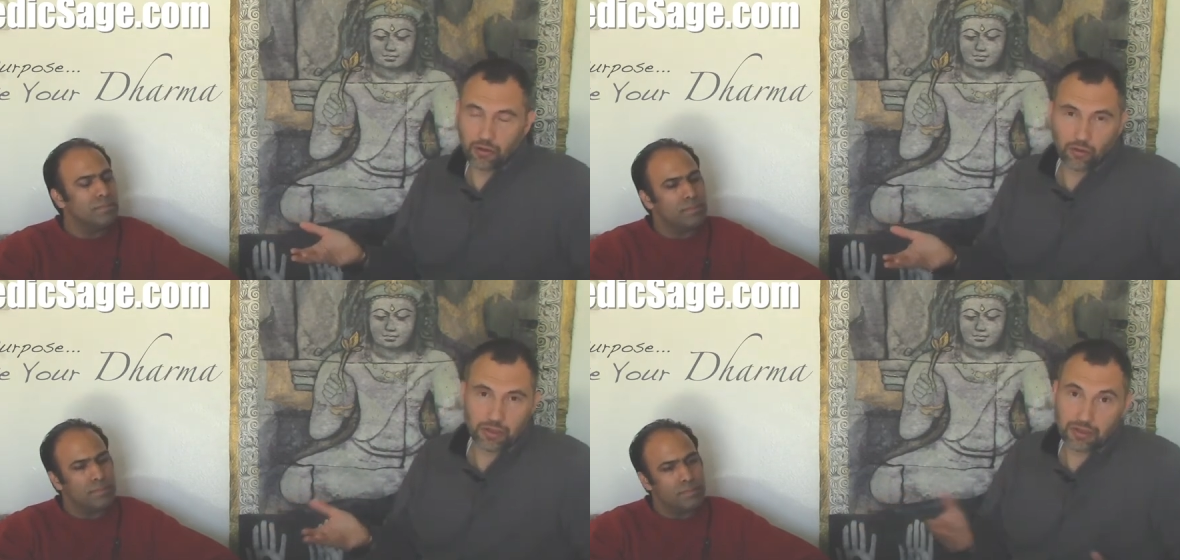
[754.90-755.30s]

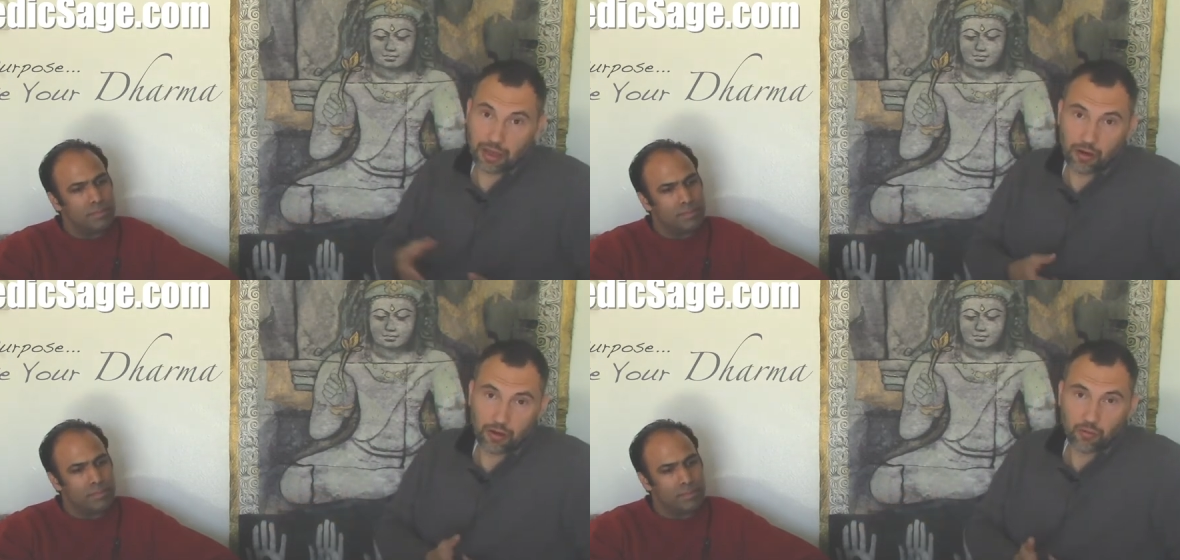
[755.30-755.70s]
Speaker 1: don't need to
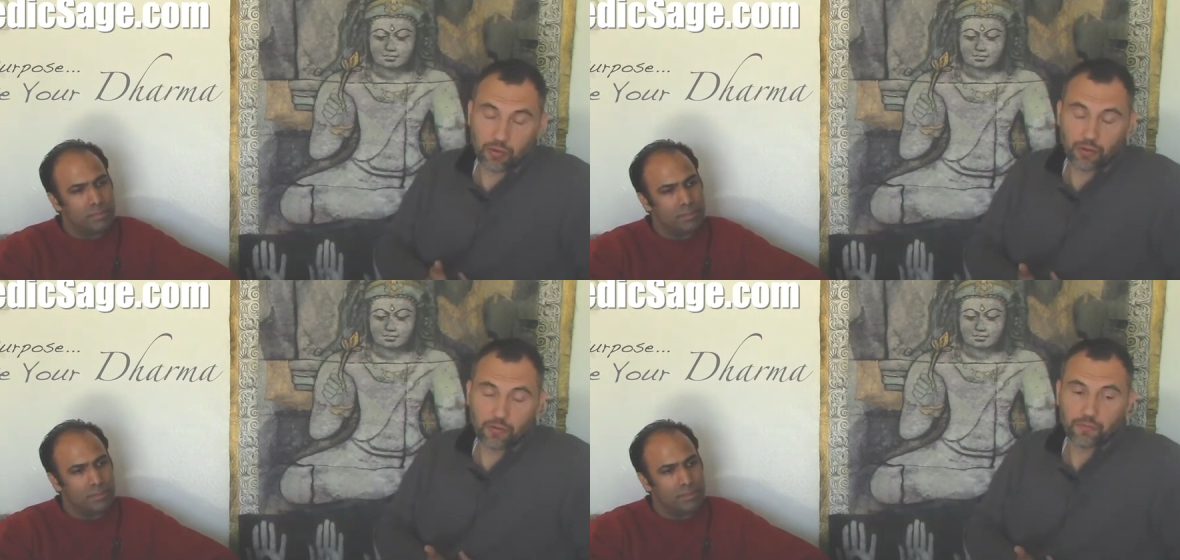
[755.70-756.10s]
carry it
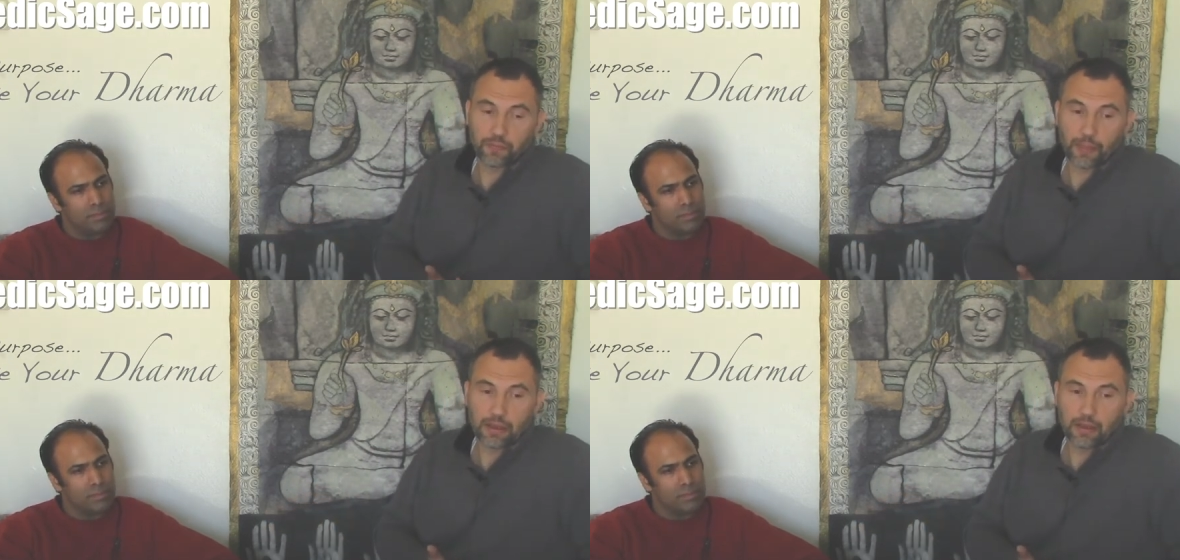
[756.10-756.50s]
with you.
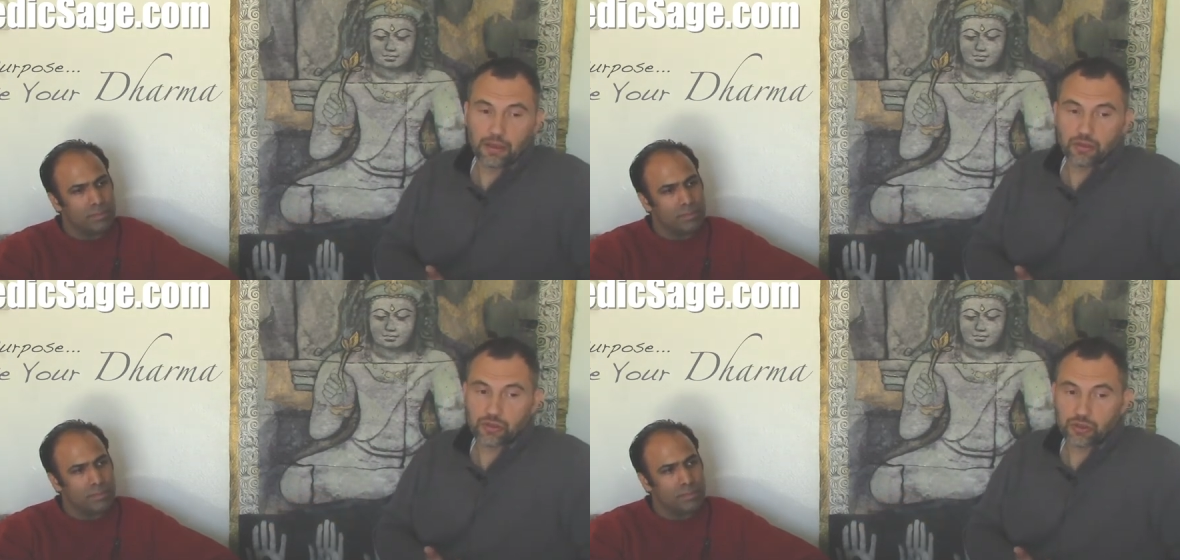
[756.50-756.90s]

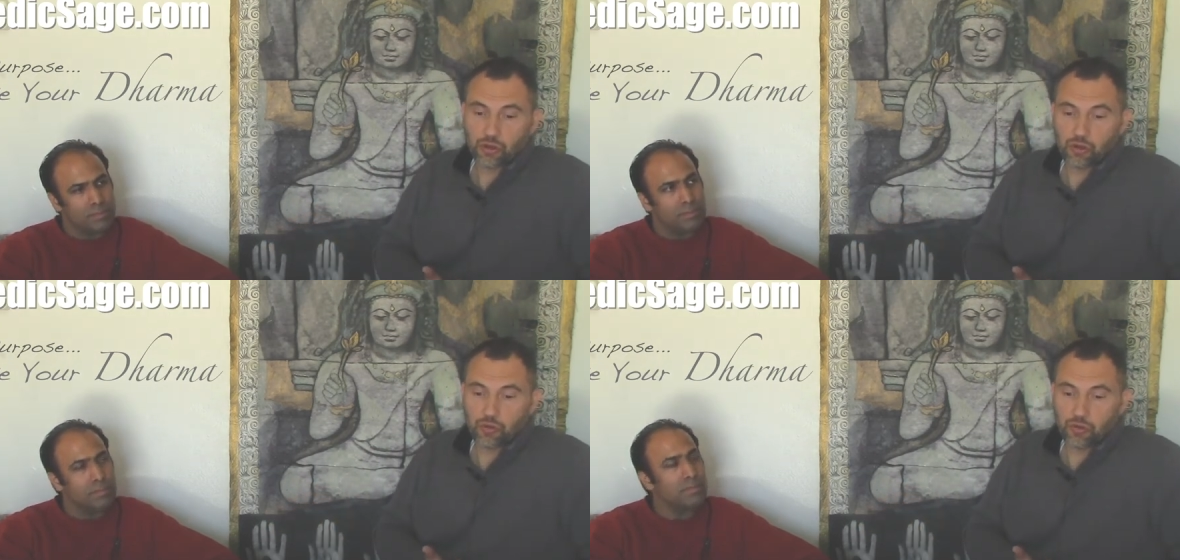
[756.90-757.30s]

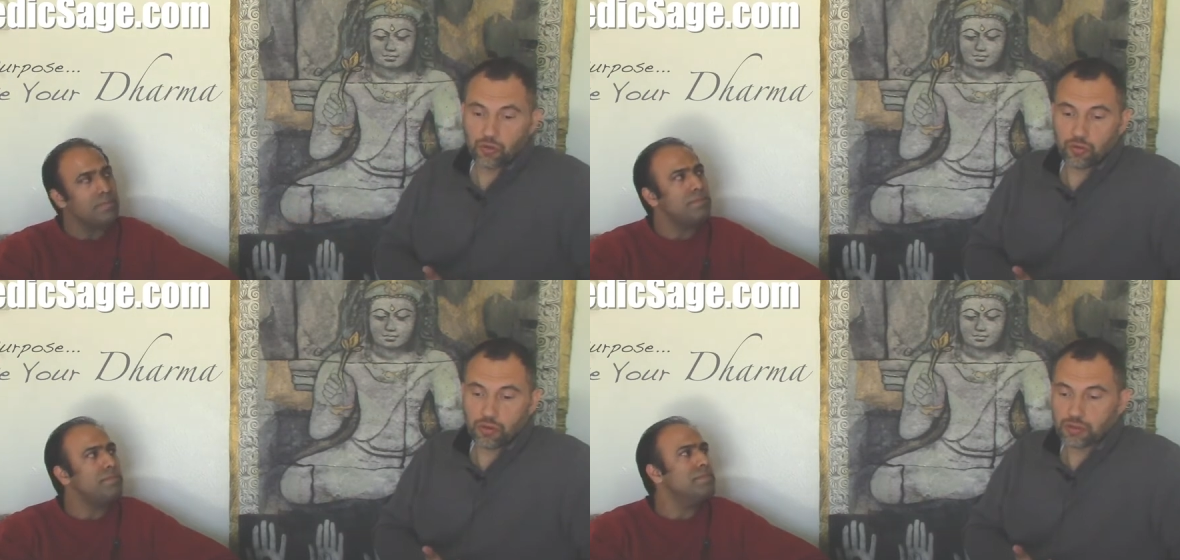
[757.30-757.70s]
So
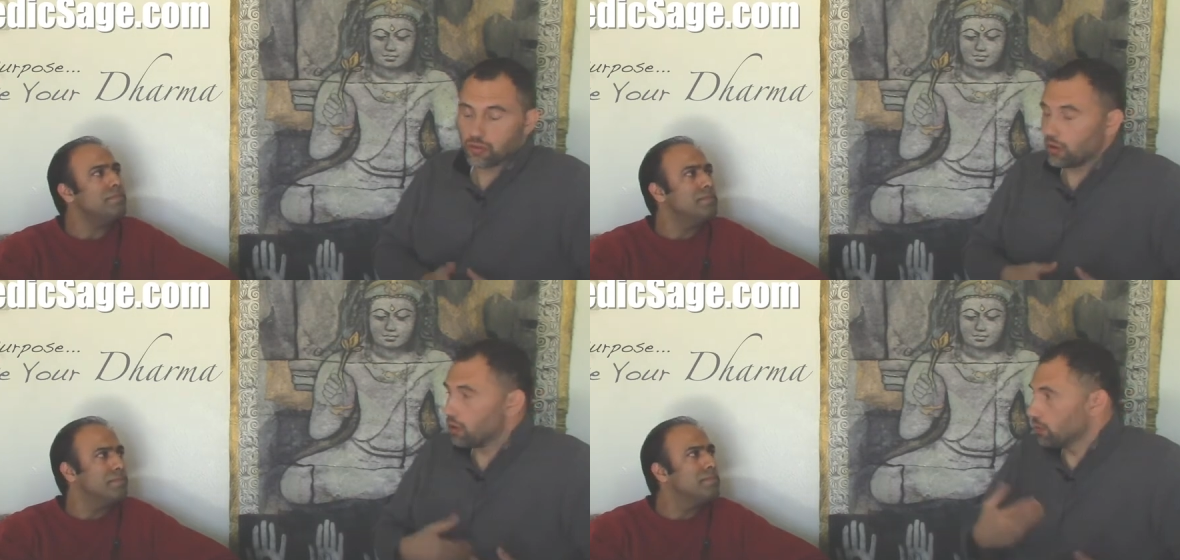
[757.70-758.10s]
these
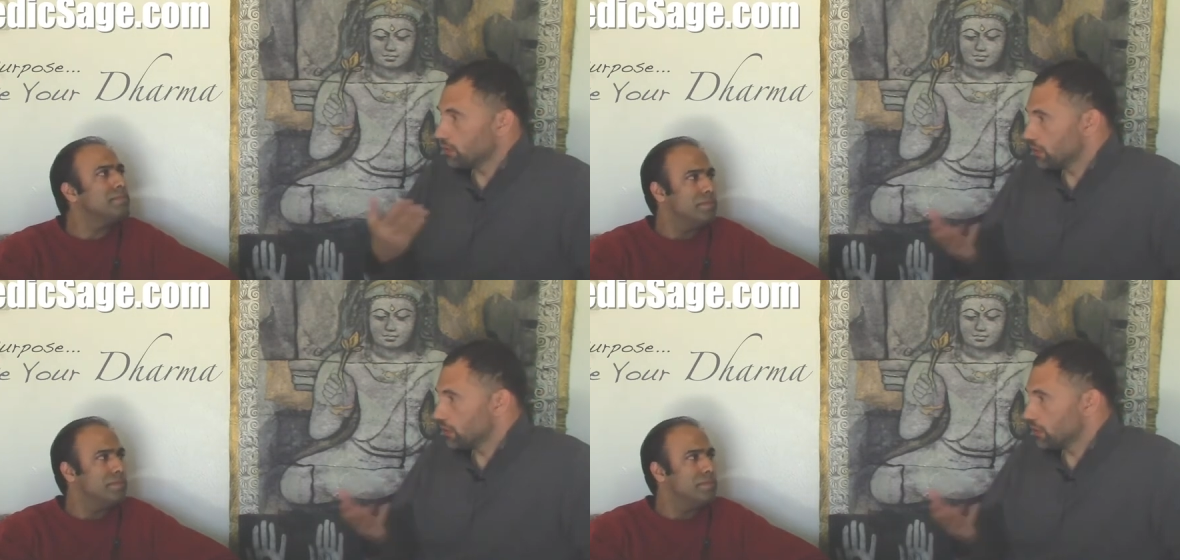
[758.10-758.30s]
are all